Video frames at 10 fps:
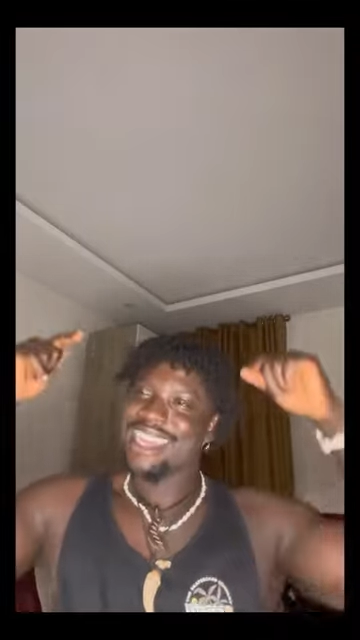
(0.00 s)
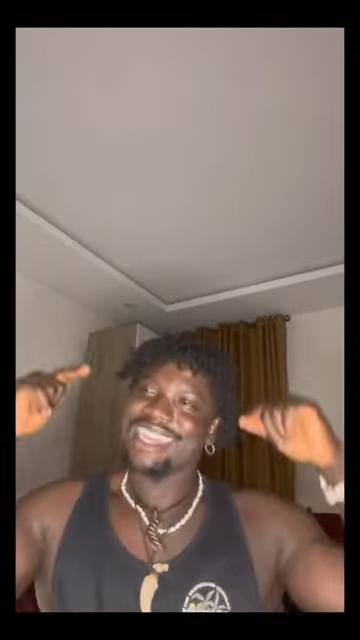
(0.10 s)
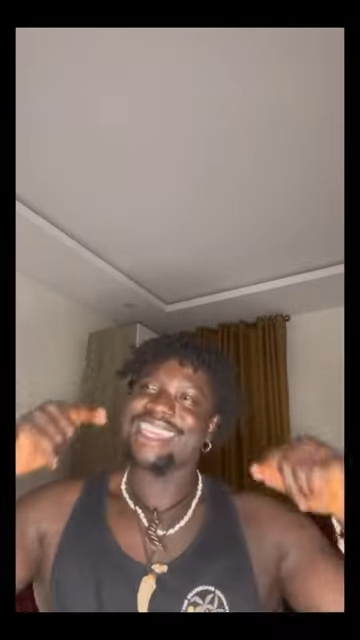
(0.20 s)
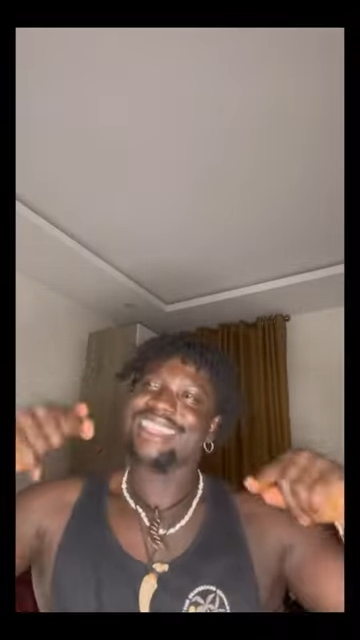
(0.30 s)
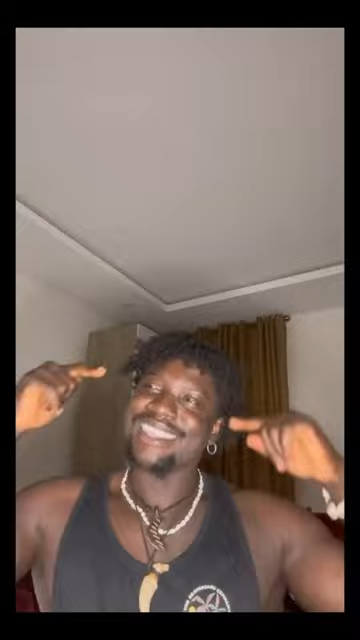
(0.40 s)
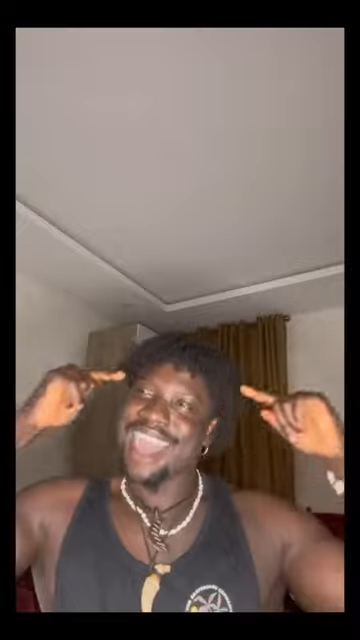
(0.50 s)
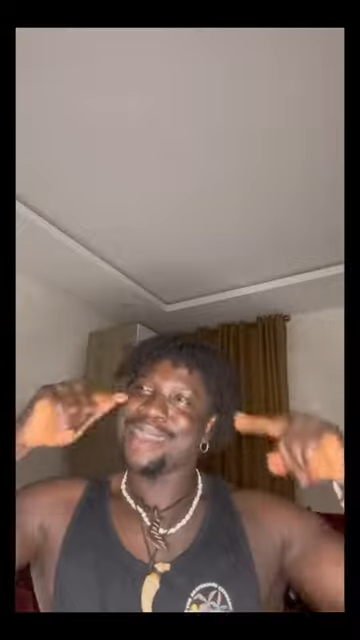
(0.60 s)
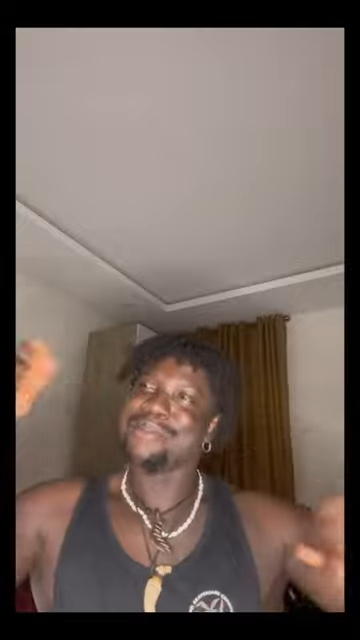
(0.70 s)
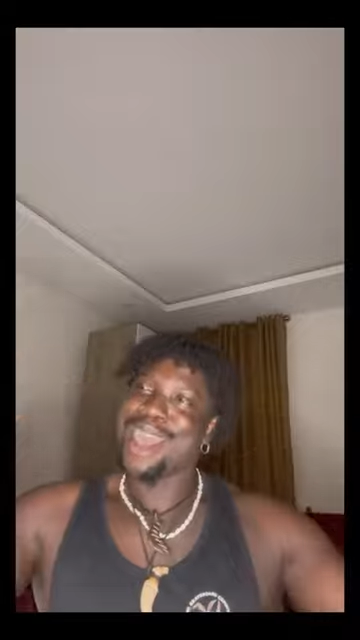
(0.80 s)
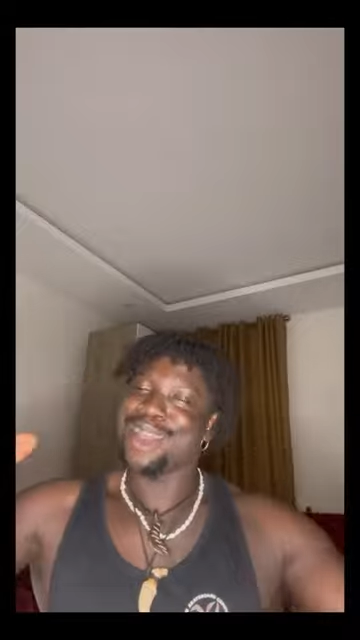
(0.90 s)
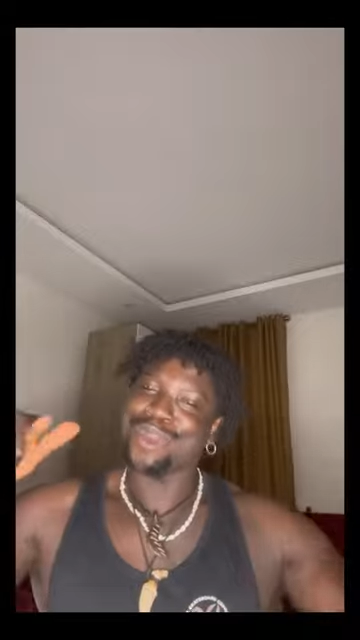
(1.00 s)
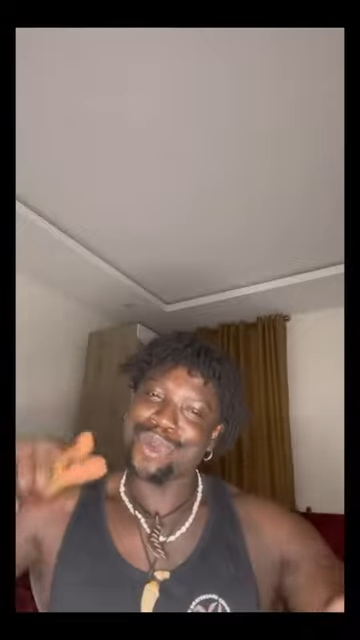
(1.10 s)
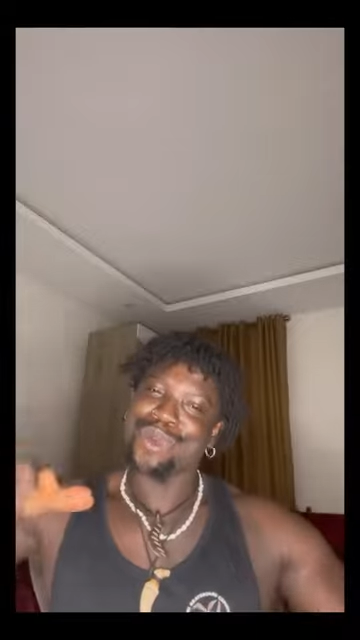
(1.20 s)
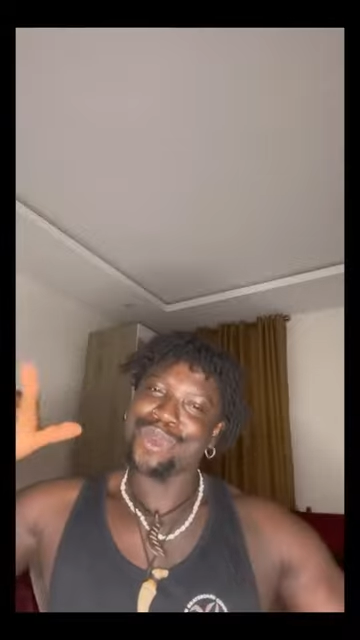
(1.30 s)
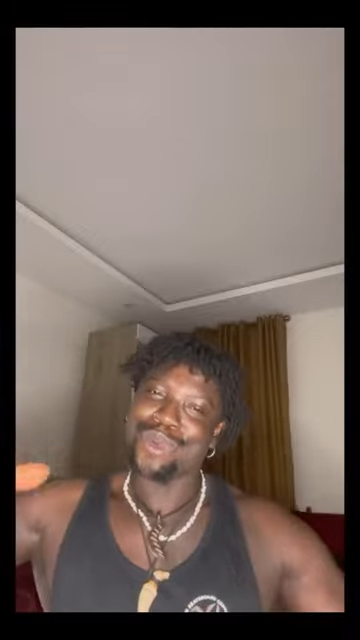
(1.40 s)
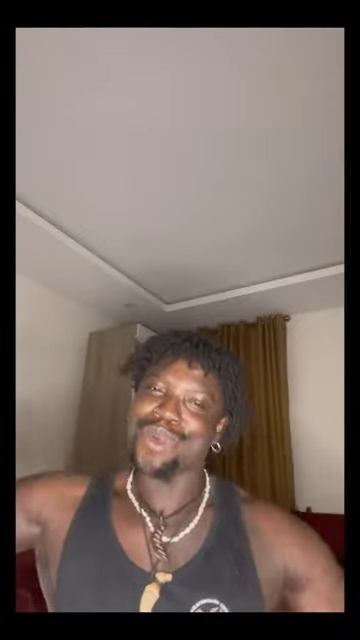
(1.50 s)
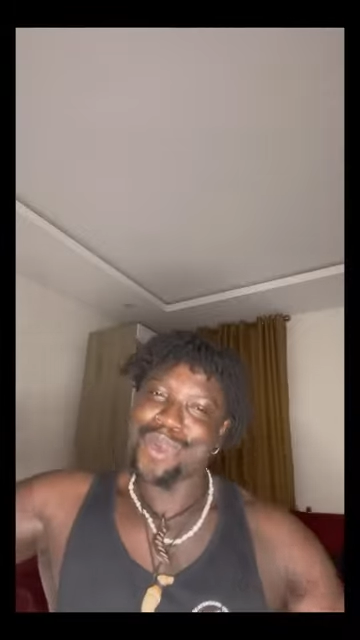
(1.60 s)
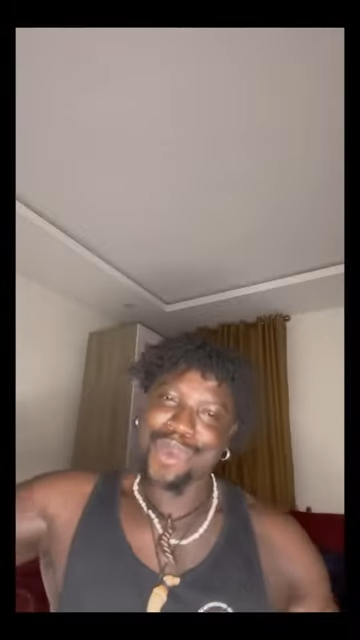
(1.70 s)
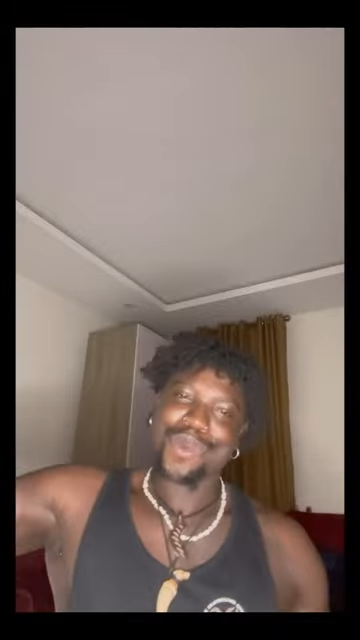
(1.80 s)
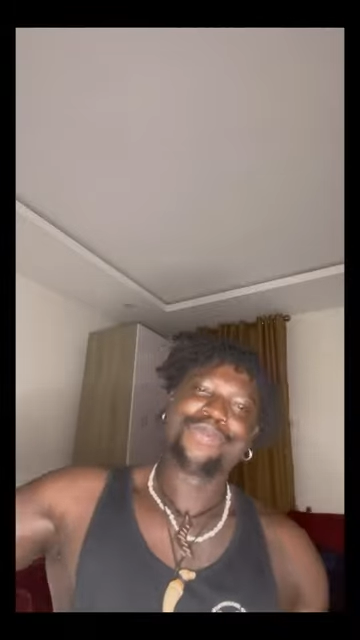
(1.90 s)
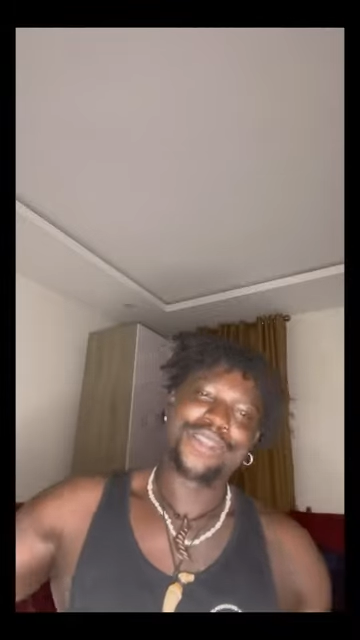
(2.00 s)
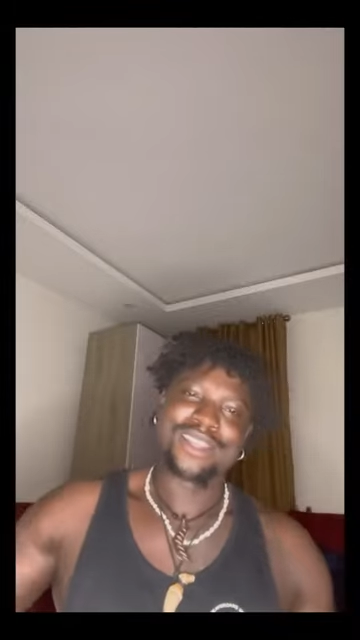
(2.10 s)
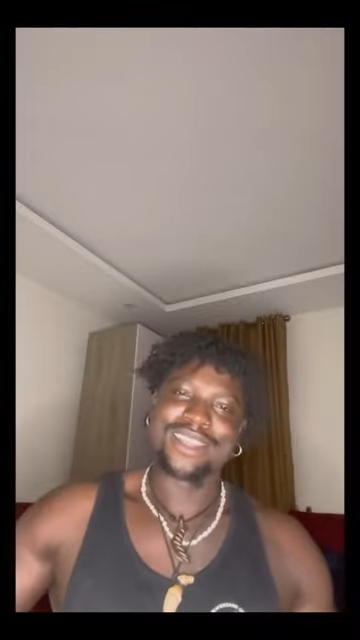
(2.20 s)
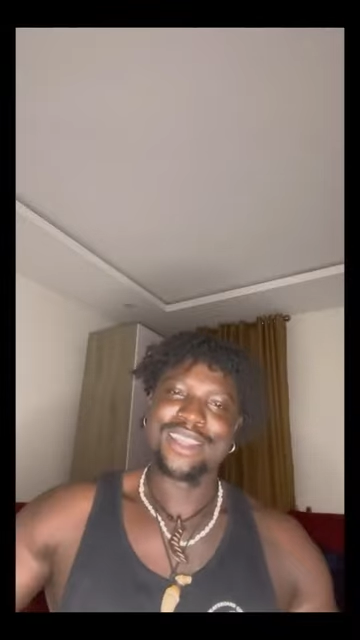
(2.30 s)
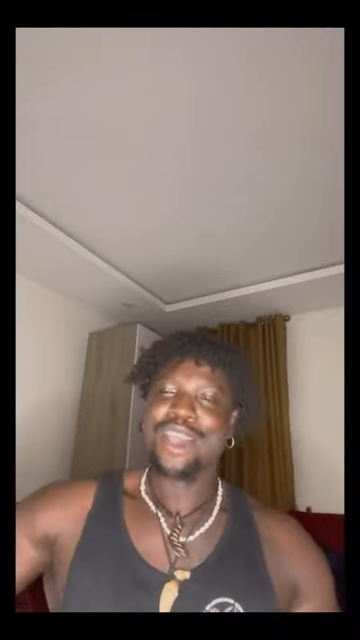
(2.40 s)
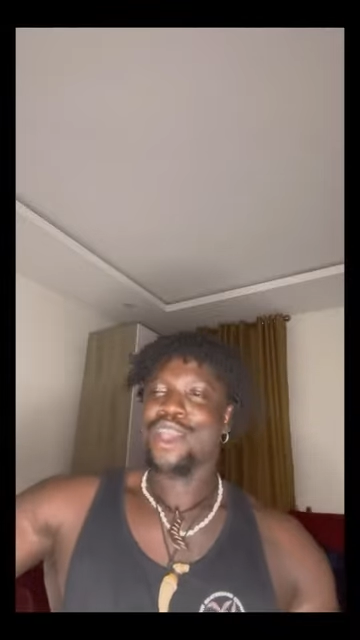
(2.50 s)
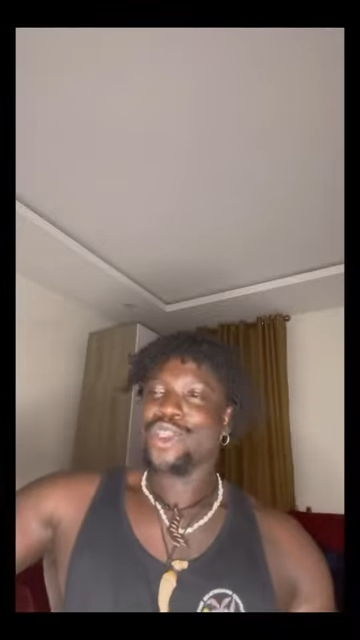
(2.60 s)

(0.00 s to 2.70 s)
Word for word: this guy, man, through through no go prison.